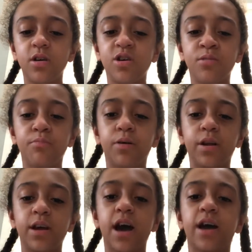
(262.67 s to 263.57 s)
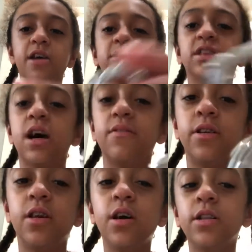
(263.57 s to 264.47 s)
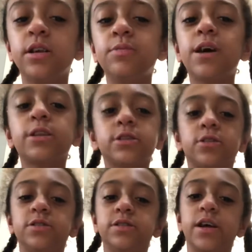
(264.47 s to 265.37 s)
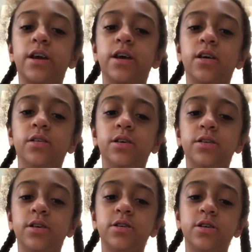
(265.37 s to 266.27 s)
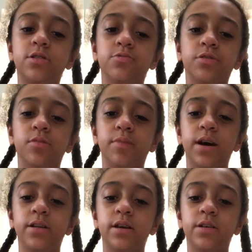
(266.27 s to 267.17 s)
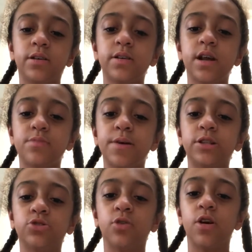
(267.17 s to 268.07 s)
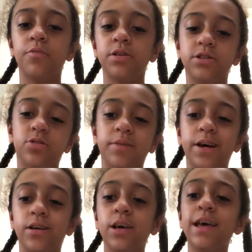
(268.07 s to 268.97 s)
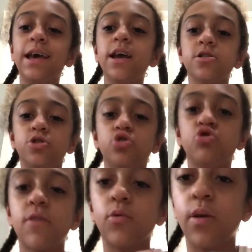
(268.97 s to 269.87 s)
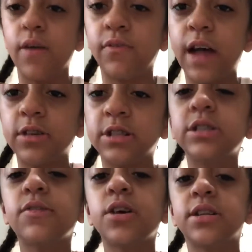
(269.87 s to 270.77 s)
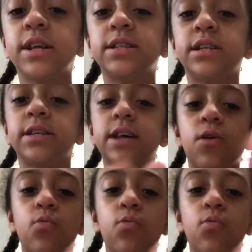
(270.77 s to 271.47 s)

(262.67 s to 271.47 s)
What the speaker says: but yeah, here's 11. We got this on Z Achilles. It's really bad disc. It's not as bad as 12, but it's still bad. Here's a new driver Wave. Now, since I've already tested this out,